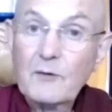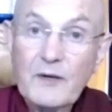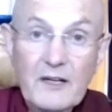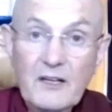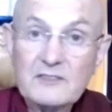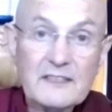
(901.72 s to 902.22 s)

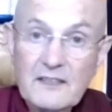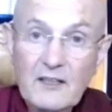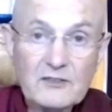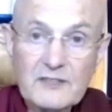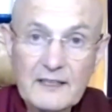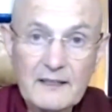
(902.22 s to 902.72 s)
we're not
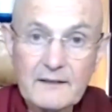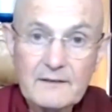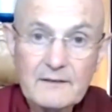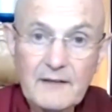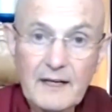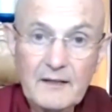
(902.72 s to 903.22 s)
indulging it,
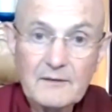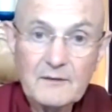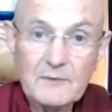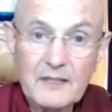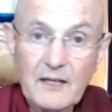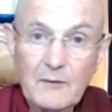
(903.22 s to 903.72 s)
right?
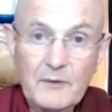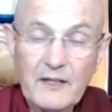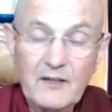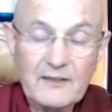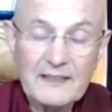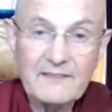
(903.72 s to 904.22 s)
We're
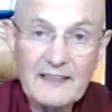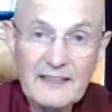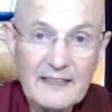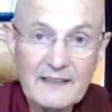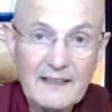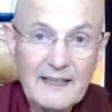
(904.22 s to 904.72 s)
not
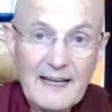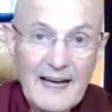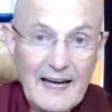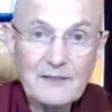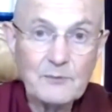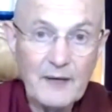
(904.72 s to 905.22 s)
giving it
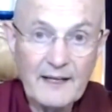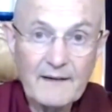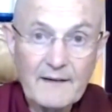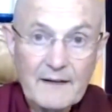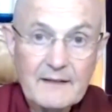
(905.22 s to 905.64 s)
headway.